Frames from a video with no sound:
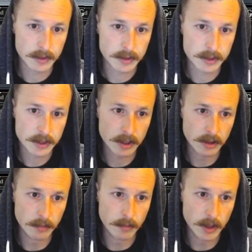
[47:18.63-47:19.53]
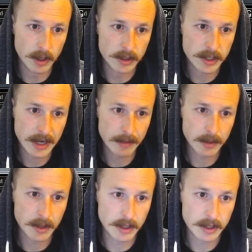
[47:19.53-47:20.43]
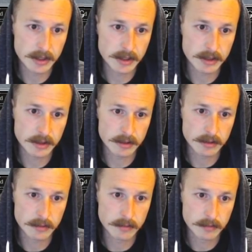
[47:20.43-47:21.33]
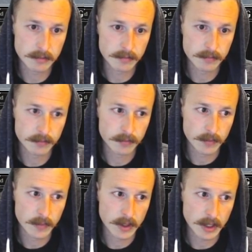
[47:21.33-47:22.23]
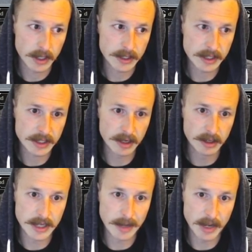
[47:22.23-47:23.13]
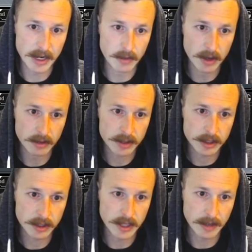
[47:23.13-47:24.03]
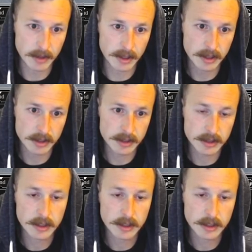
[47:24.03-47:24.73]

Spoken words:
Let's go untap this. I guess that's going to untap anyway. Let's just untap this.